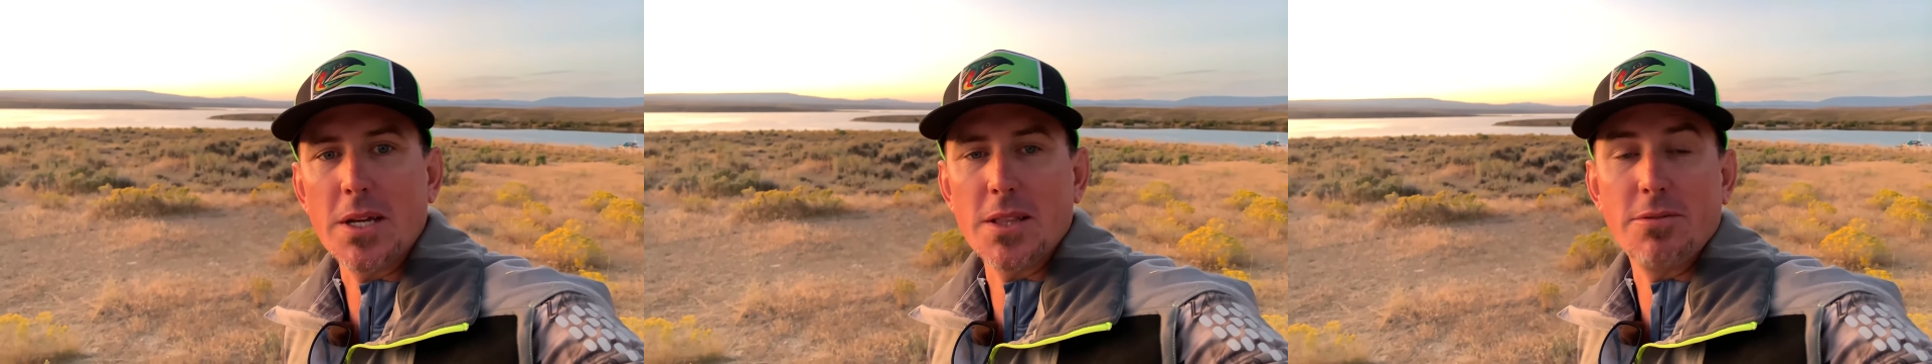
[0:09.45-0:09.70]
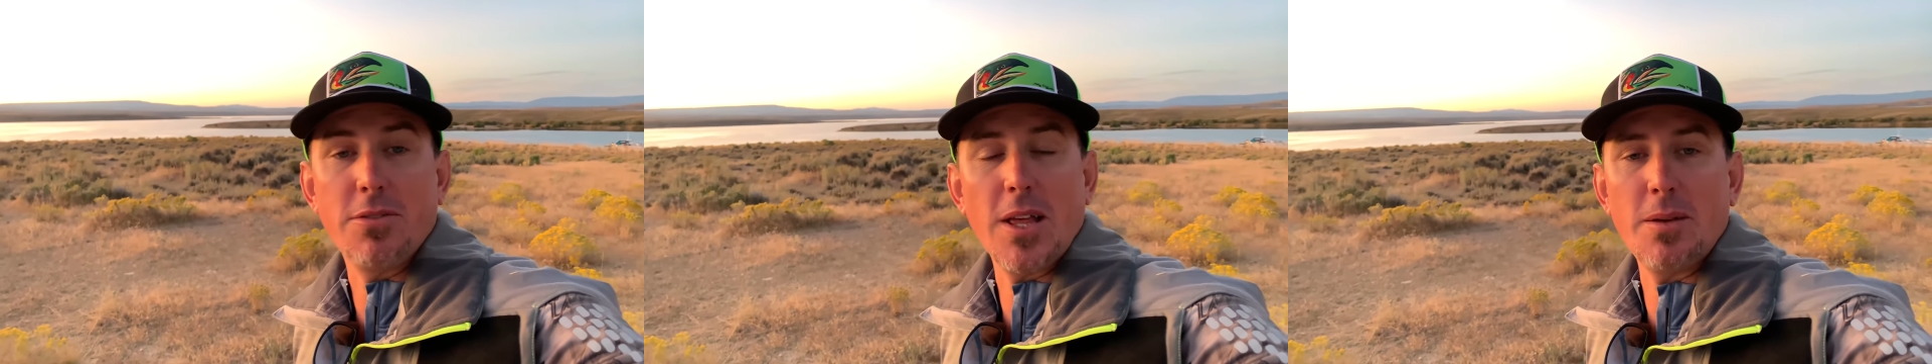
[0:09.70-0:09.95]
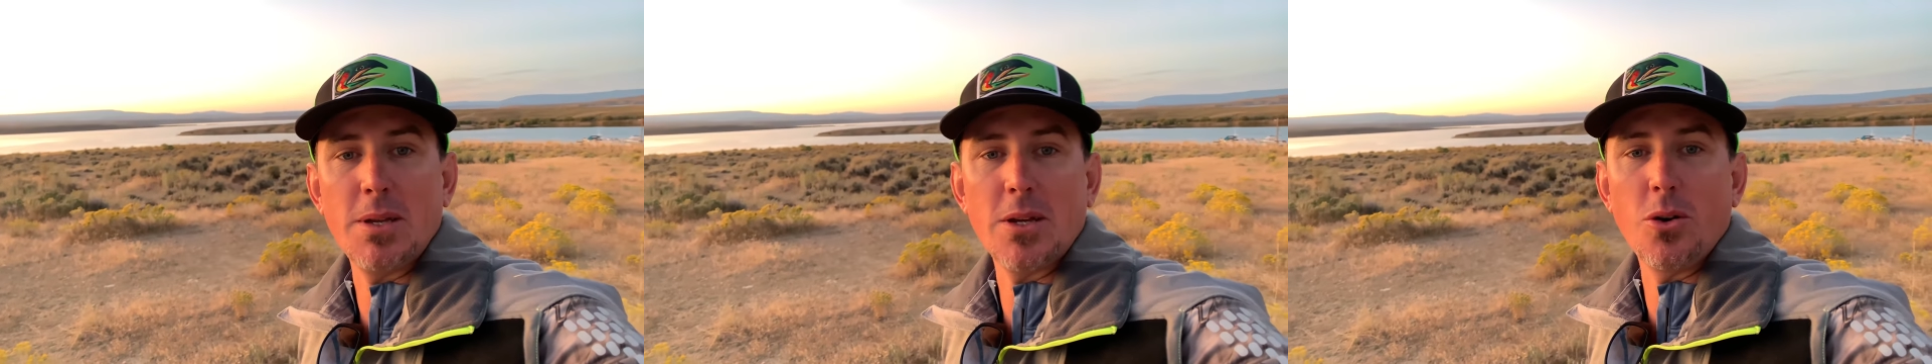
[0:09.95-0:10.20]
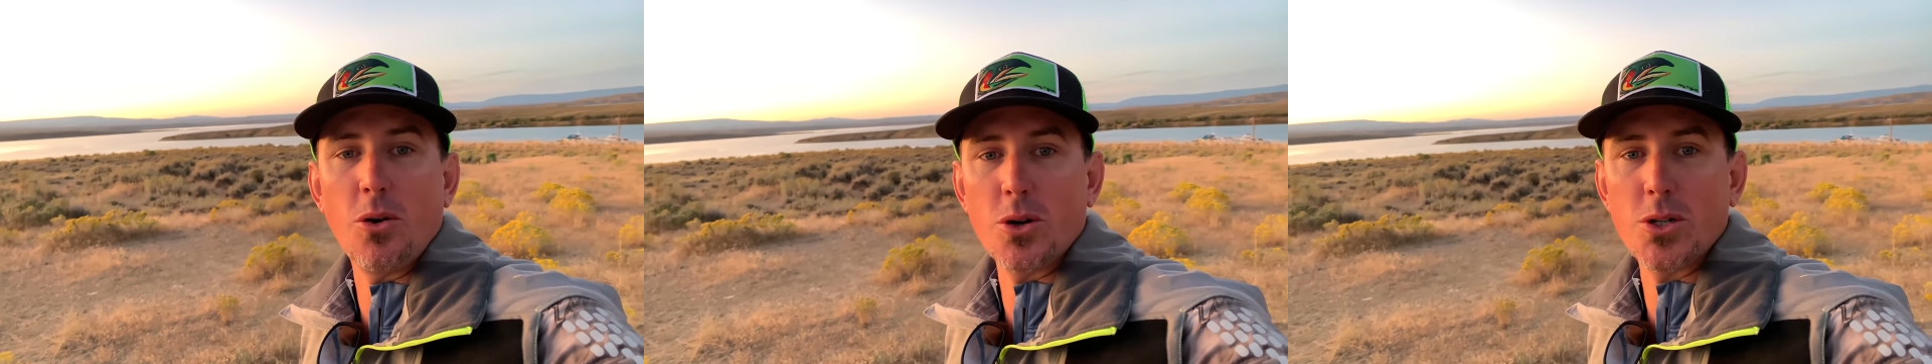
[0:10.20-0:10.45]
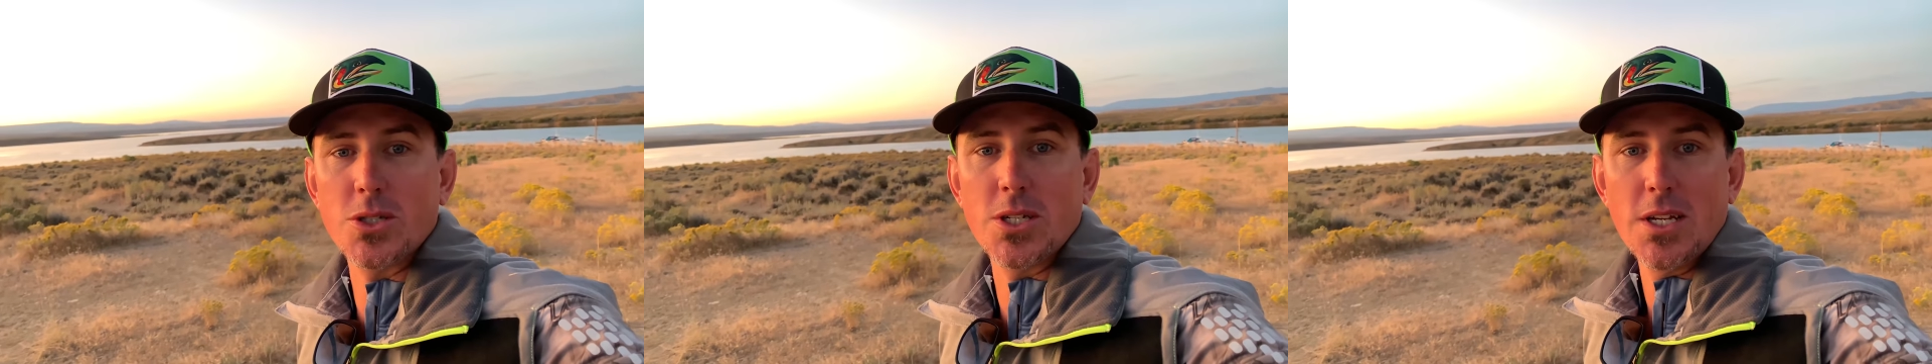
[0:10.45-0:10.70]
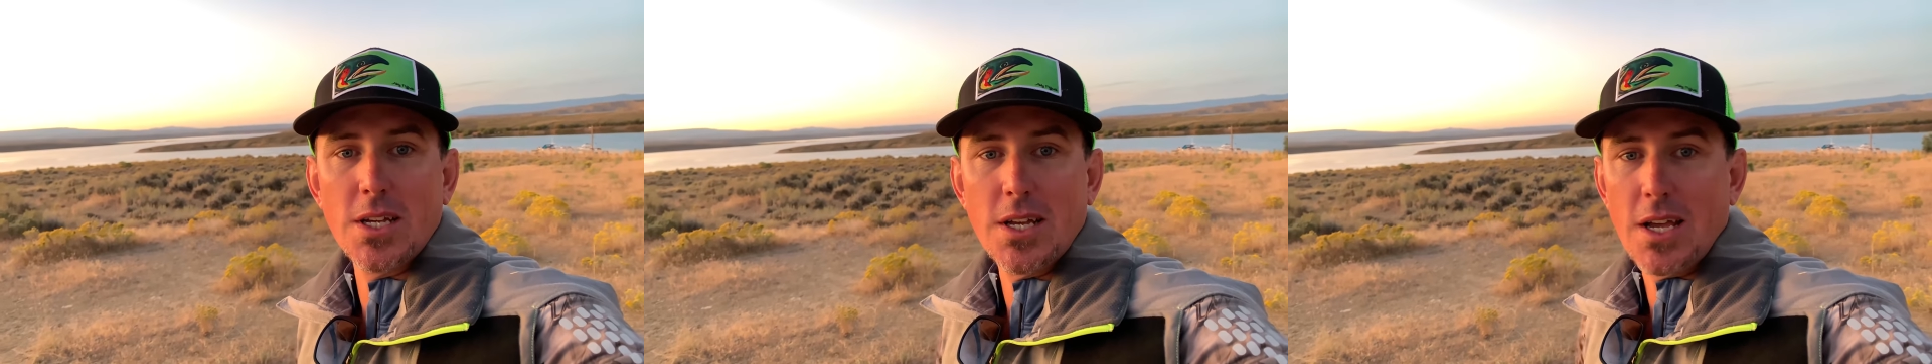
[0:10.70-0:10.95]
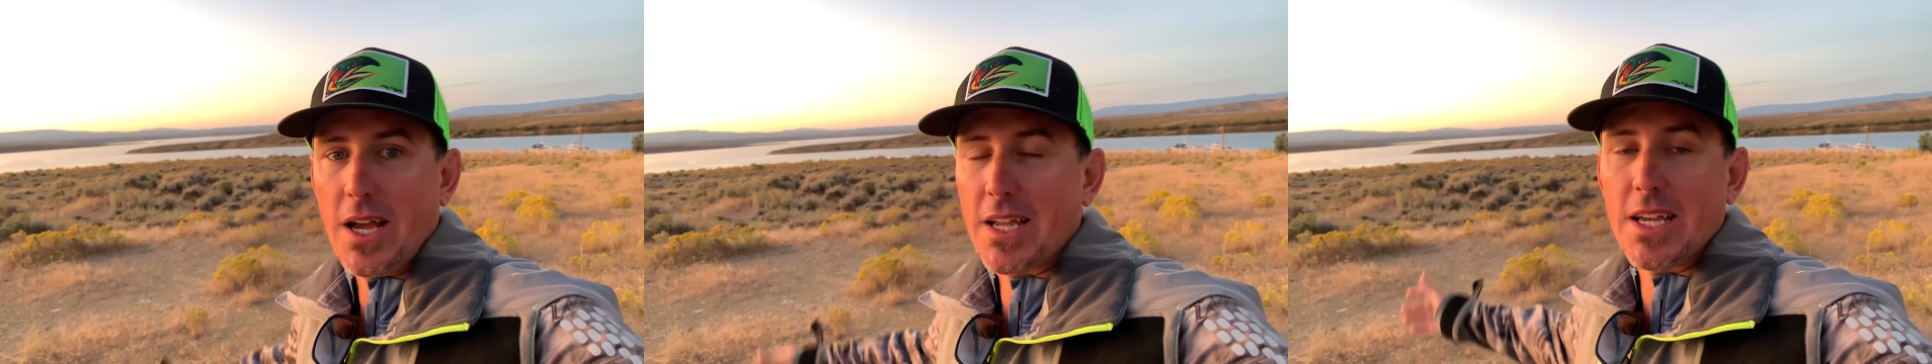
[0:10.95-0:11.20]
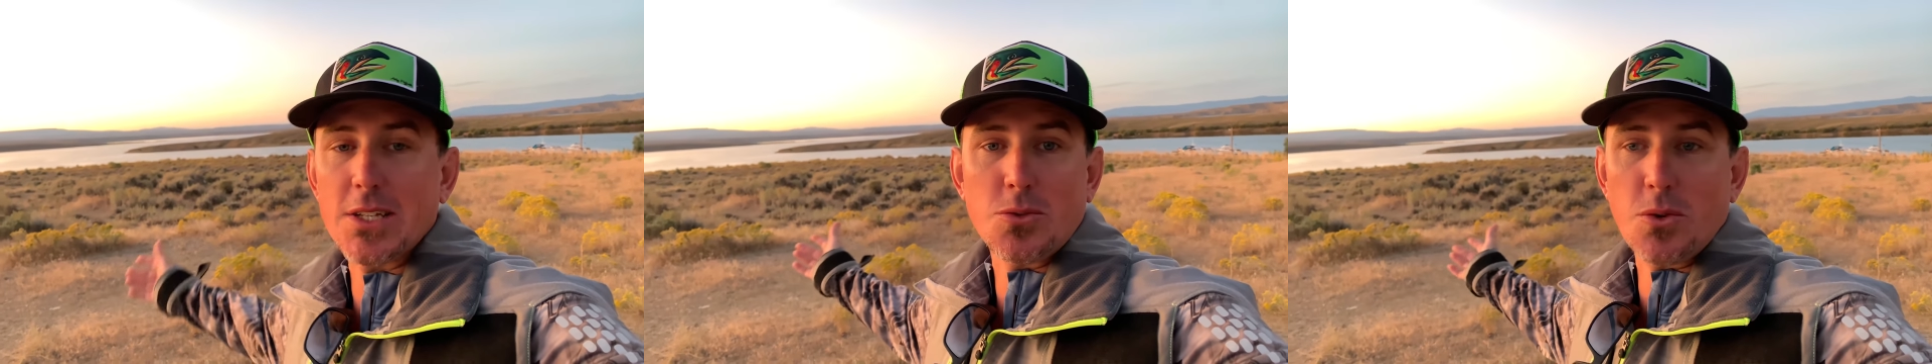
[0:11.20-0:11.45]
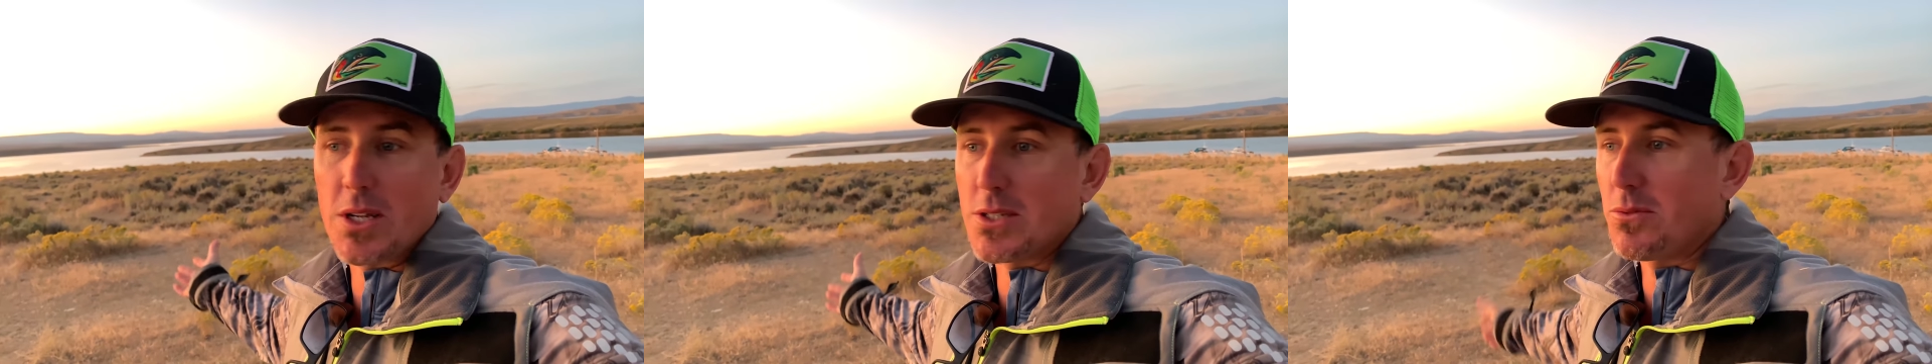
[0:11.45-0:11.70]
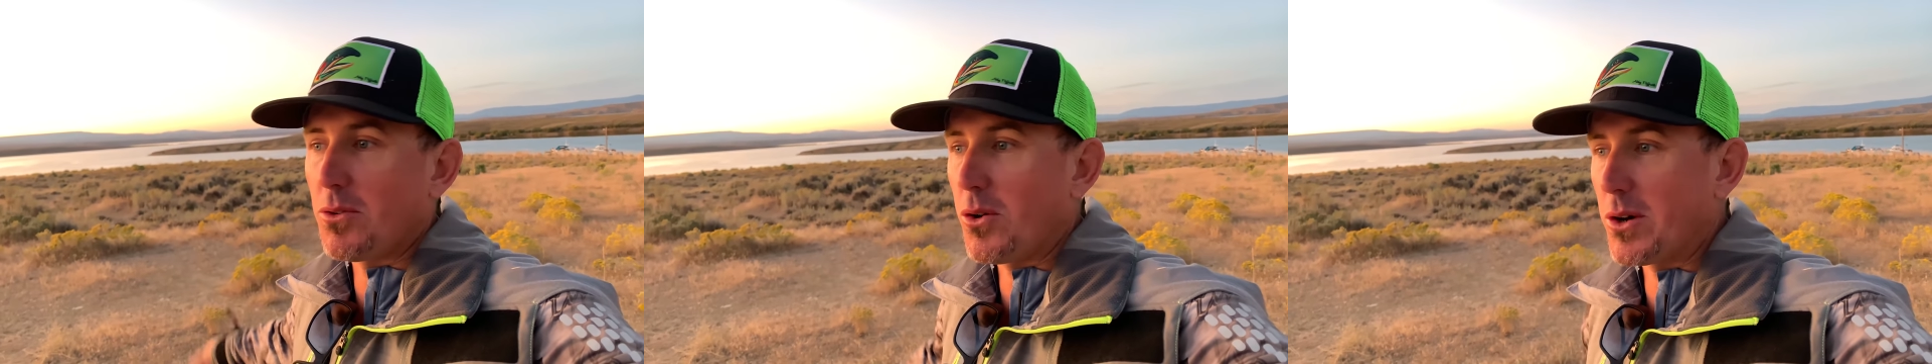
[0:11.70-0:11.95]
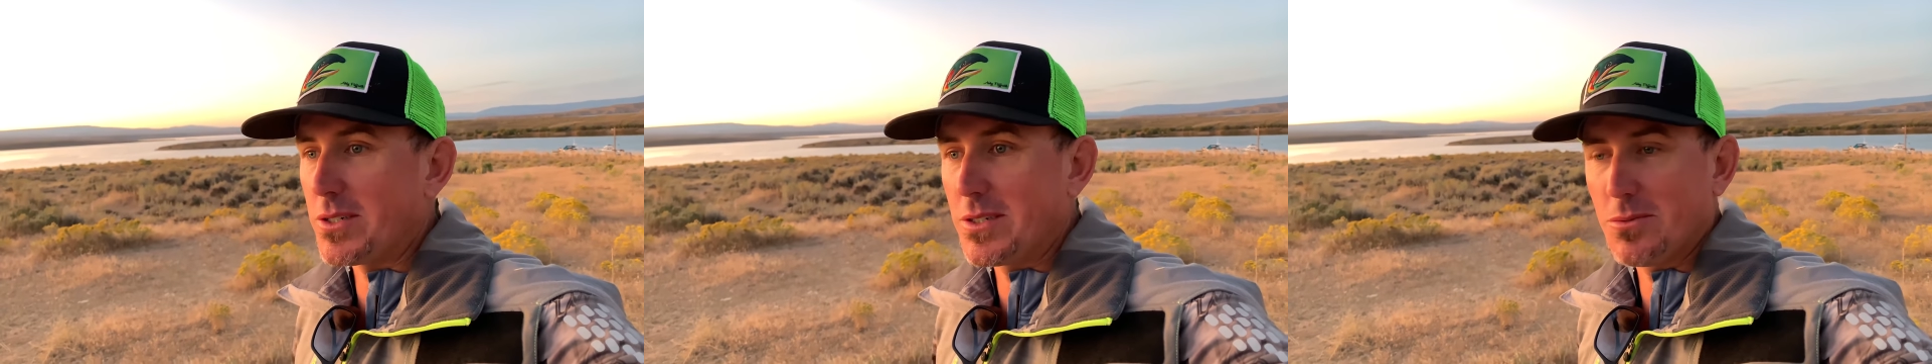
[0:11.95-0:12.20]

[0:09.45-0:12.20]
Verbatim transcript: in the Flaming Gorge, I guess, reservoir.